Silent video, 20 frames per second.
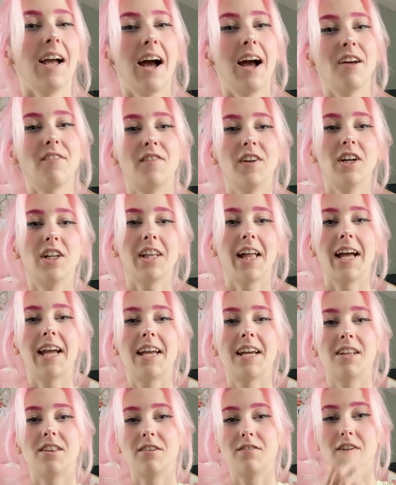I feel
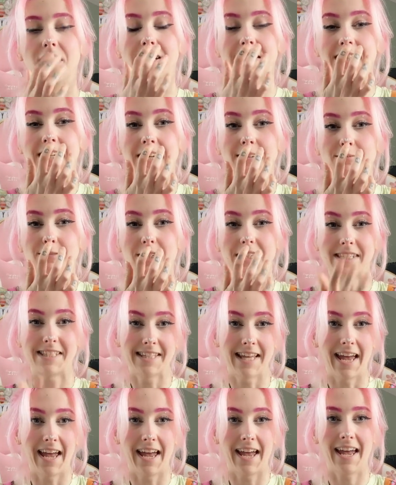like the first thing I'm gonna
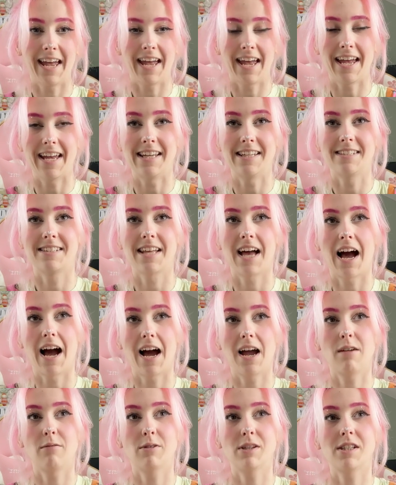say is
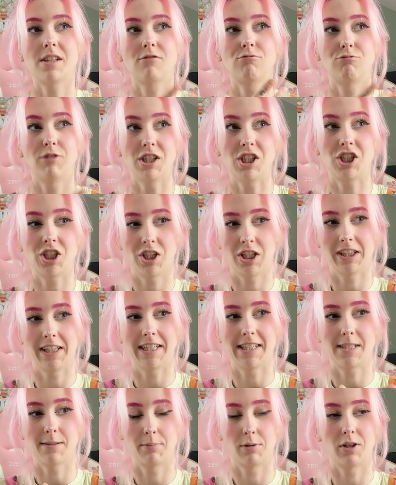I was originally
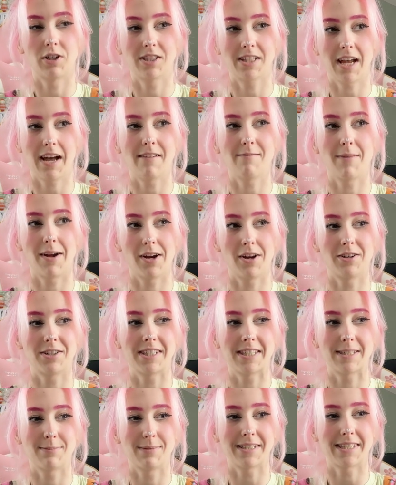supposed to have my
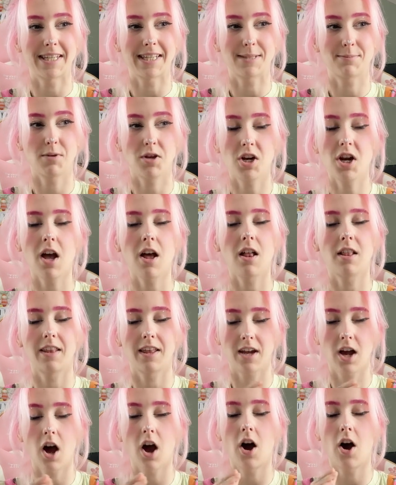autism assessment,
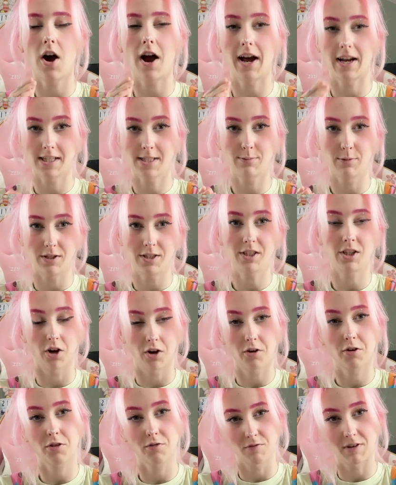like I swear to
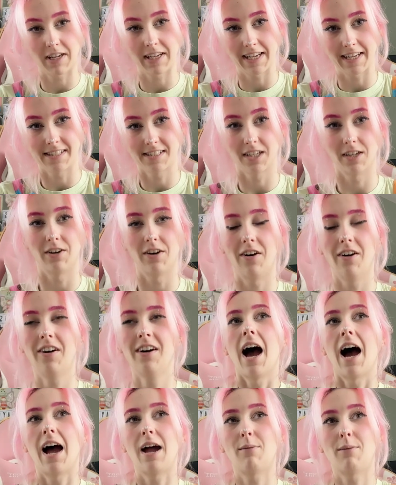God, 3 years ago.
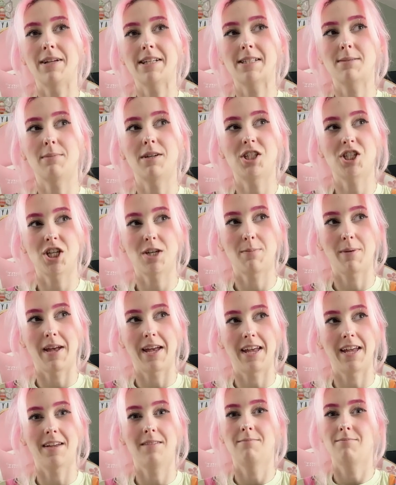I went to my
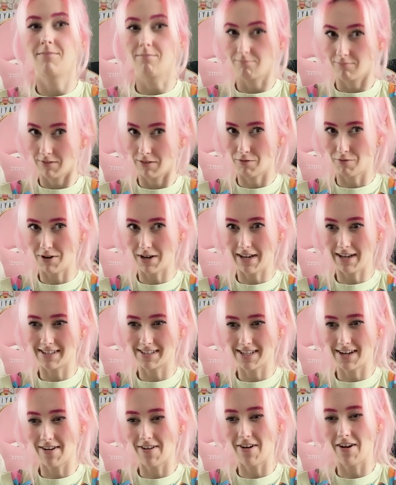GP 3 years
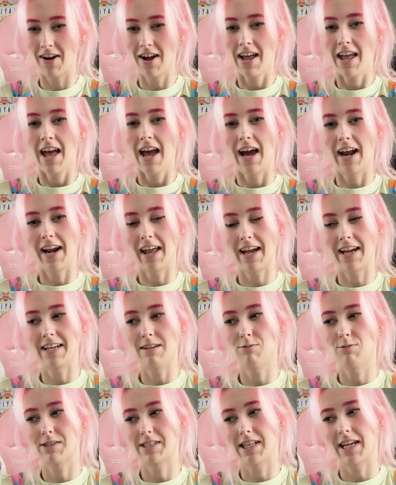ago and I
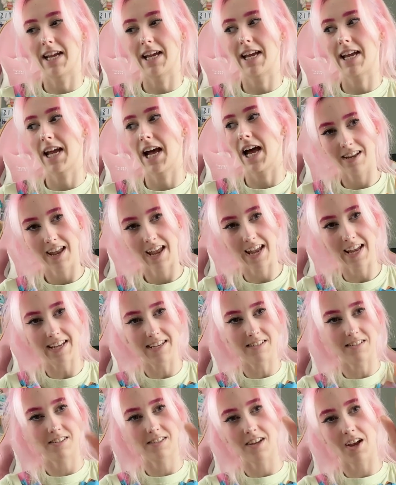was like,
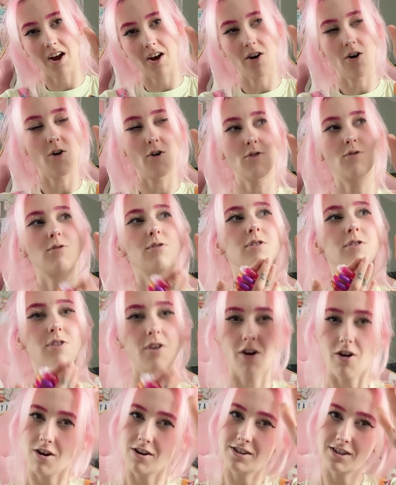here's a whole
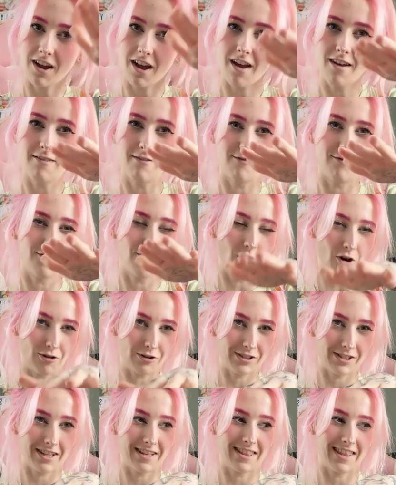load of
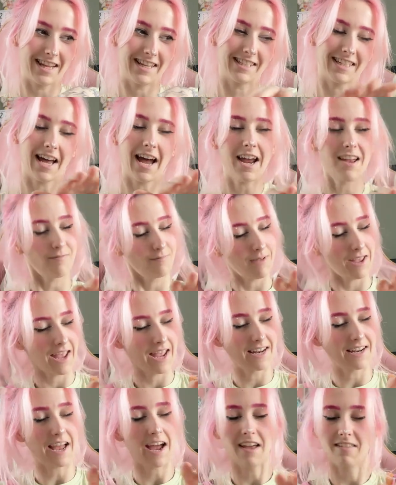notes and things that I've
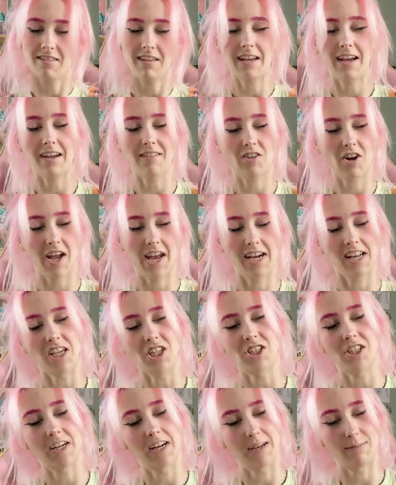made. I think I've got
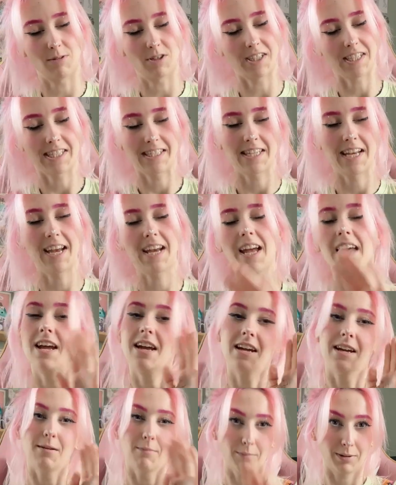ADHD and I'm autistic.
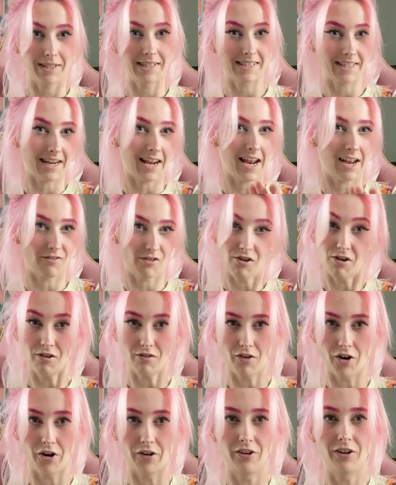Please can I have a
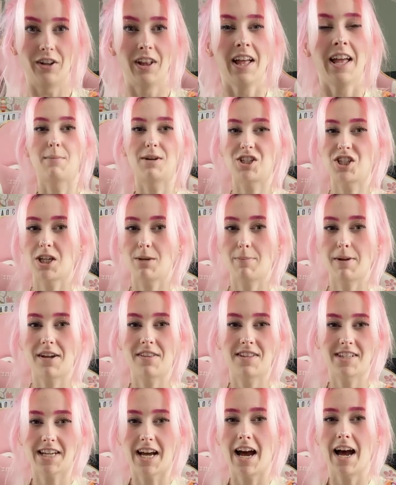referral? My GP at
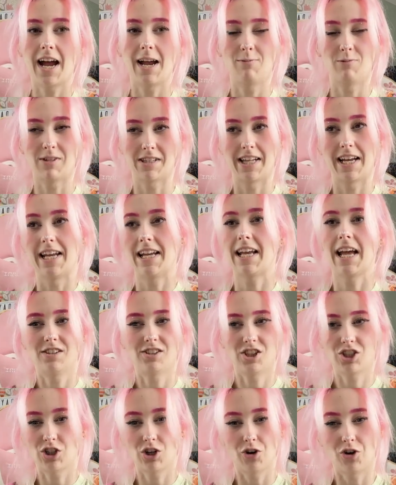the time was like,
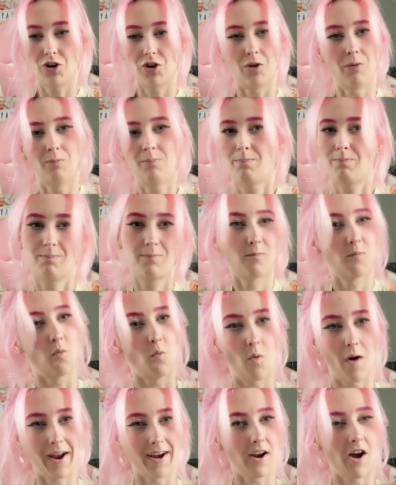sure,
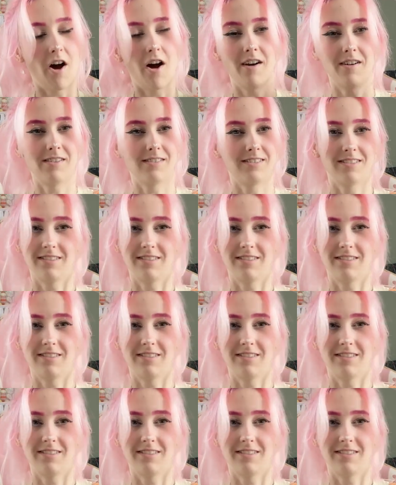why not?